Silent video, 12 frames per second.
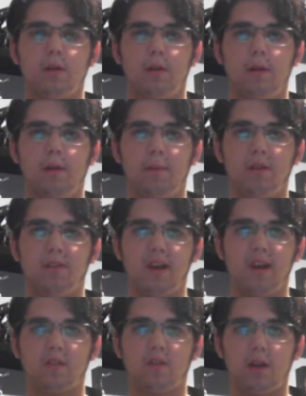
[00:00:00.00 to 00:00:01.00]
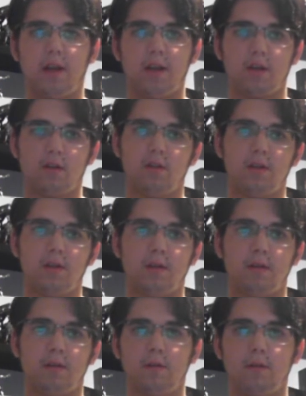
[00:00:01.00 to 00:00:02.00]
I mean, Zack Snyder had a clear
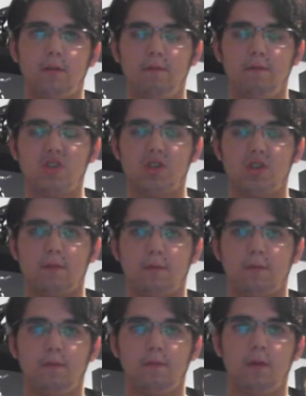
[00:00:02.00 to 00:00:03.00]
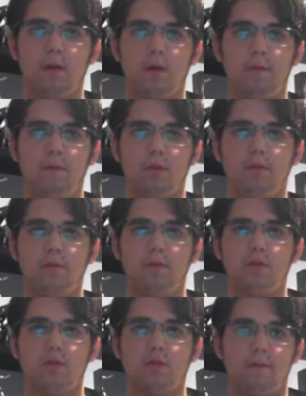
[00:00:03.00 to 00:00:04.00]
vision for the
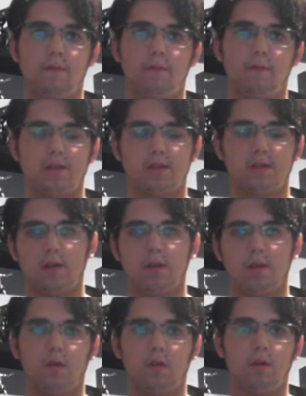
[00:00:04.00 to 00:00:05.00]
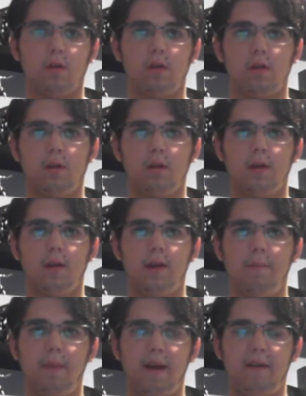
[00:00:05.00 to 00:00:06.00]
future of Justice League, so
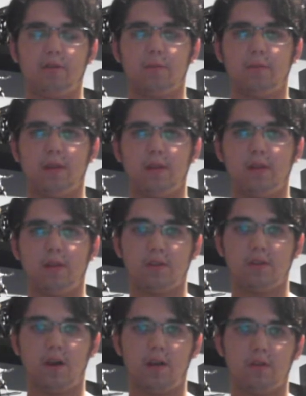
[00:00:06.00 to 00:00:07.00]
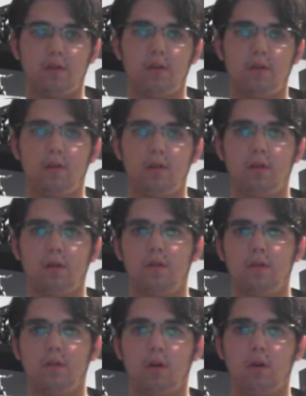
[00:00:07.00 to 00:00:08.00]
it baffles me that they decided
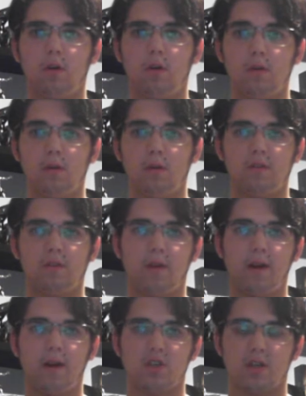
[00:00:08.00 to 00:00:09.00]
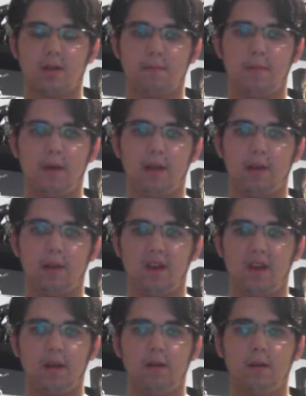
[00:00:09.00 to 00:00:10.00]
to go in this direction and
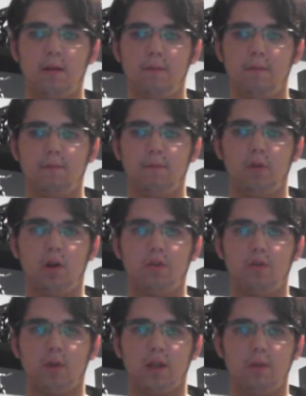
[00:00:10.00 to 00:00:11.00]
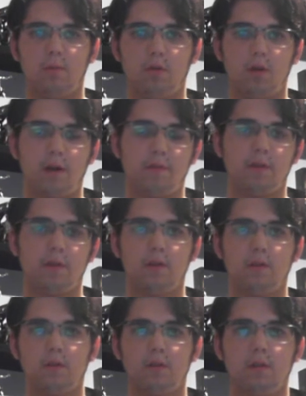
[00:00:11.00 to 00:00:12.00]
say, we're not doing any more after
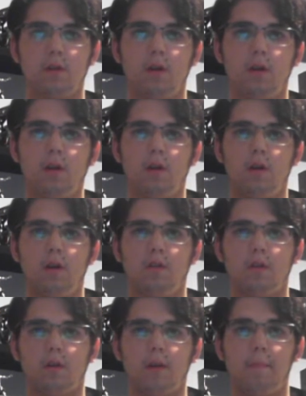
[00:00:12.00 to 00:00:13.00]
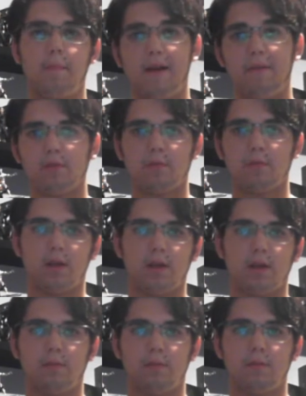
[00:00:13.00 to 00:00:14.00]
this. So that baffles me,
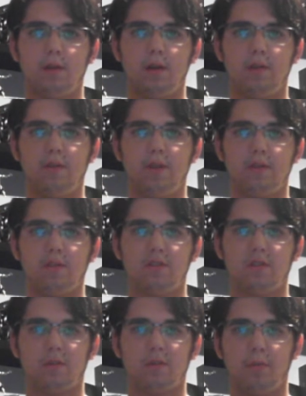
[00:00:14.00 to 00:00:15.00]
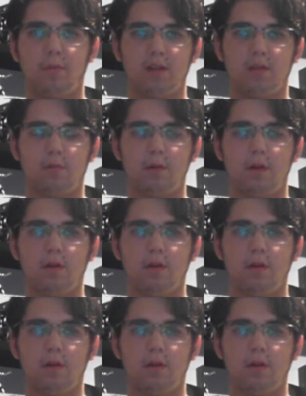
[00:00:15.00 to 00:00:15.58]
and it does disappoint me a little bit.